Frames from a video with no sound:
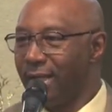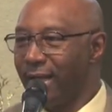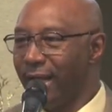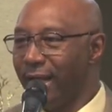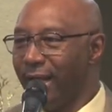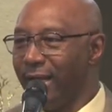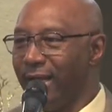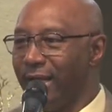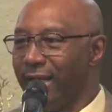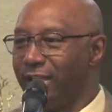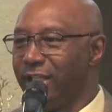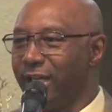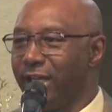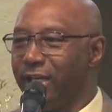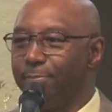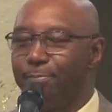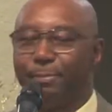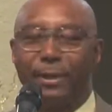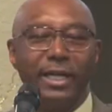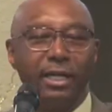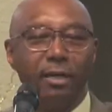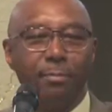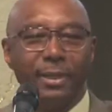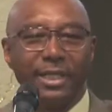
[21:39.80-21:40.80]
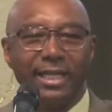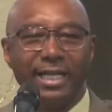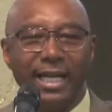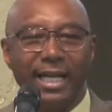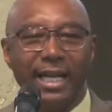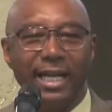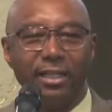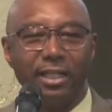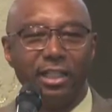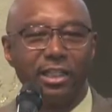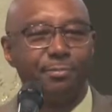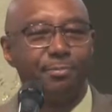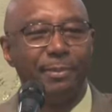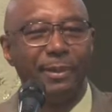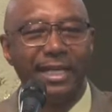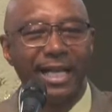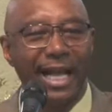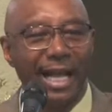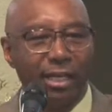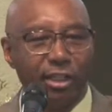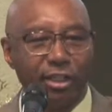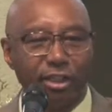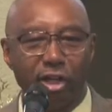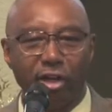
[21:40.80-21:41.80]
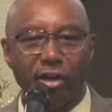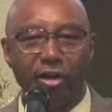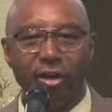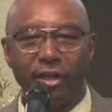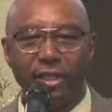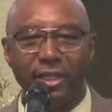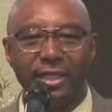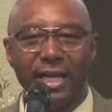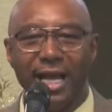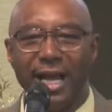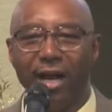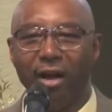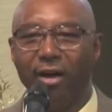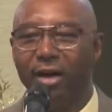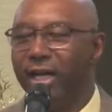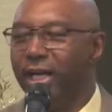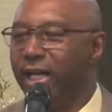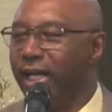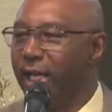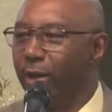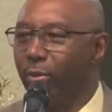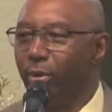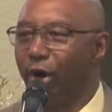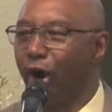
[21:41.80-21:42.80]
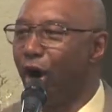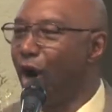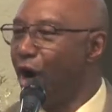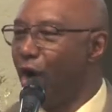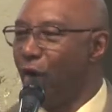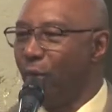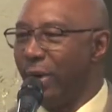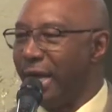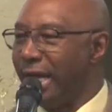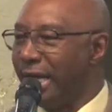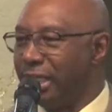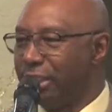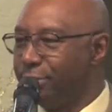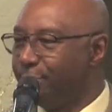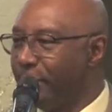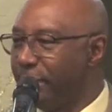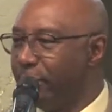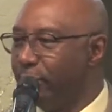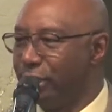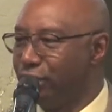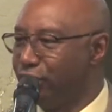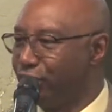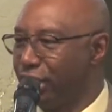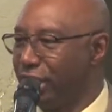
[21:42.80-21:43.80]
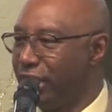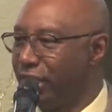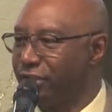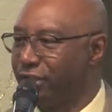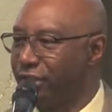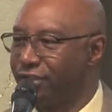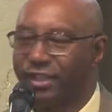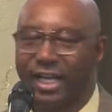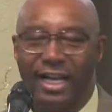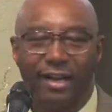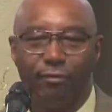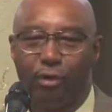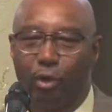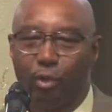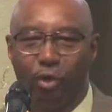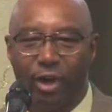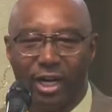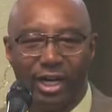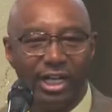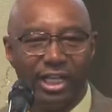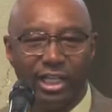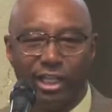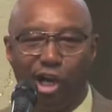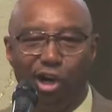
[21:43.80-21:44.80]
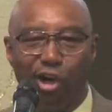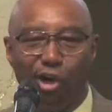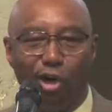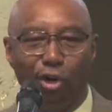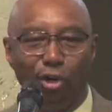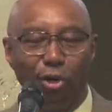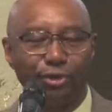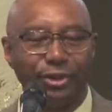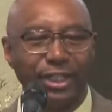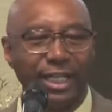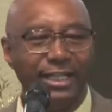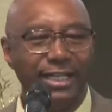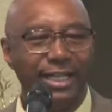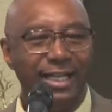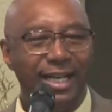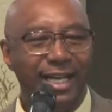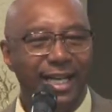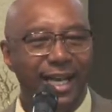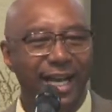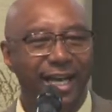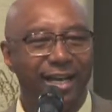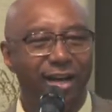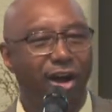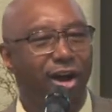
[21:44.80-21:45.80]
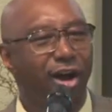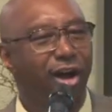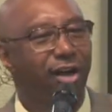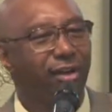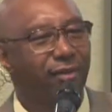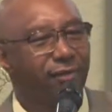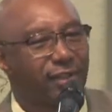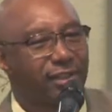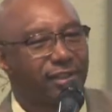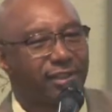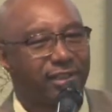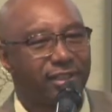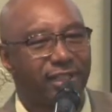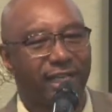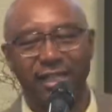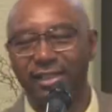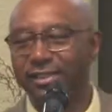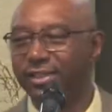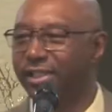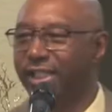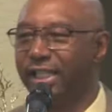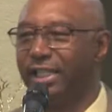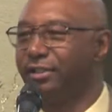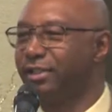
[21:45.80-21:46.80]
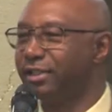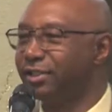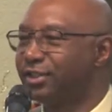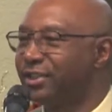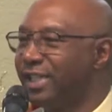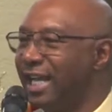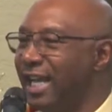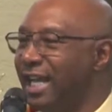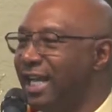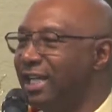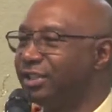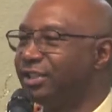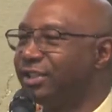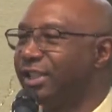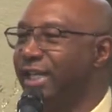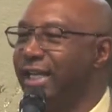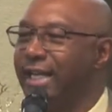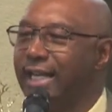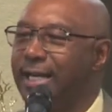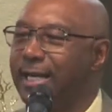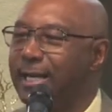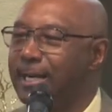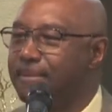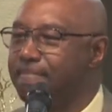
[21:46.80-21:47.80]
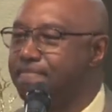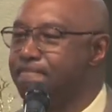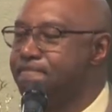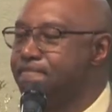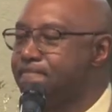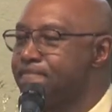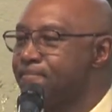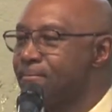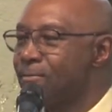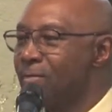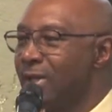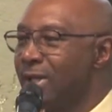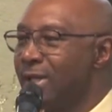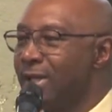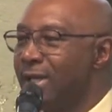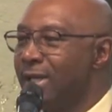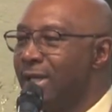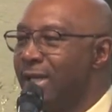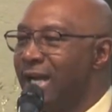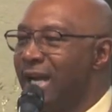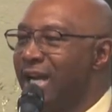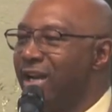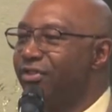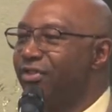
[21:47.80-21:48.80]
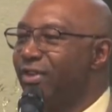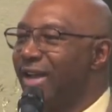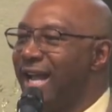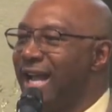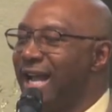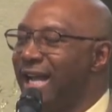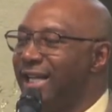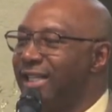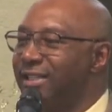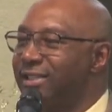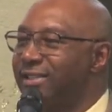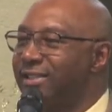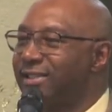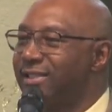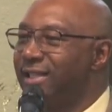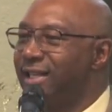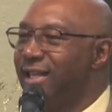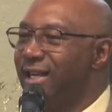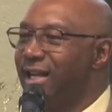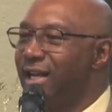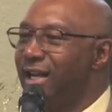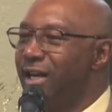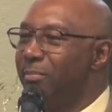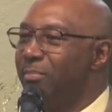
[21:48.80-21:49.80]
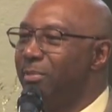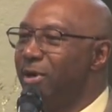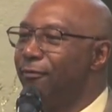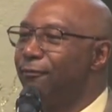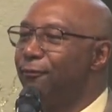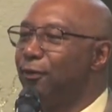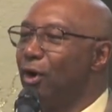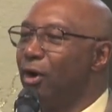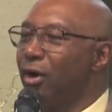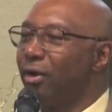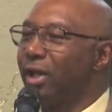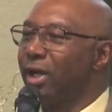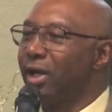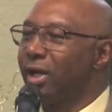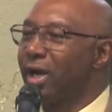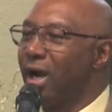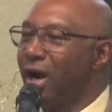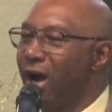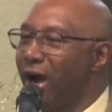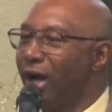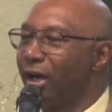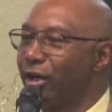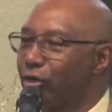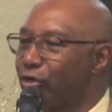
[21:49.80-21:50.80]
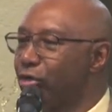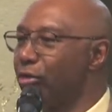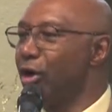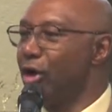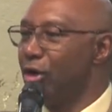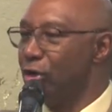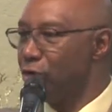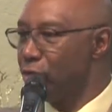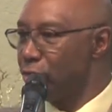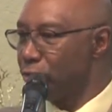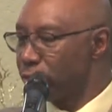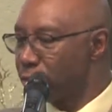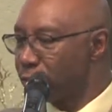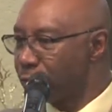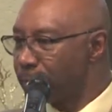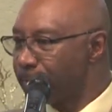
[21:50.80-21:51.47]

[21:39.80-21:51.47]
And, and, and, Peter began to speak out of turn and how he will always be with Jesus everywhere he goes. And, and all of a sudden, Jesus says to him, He says, Before the cock crows,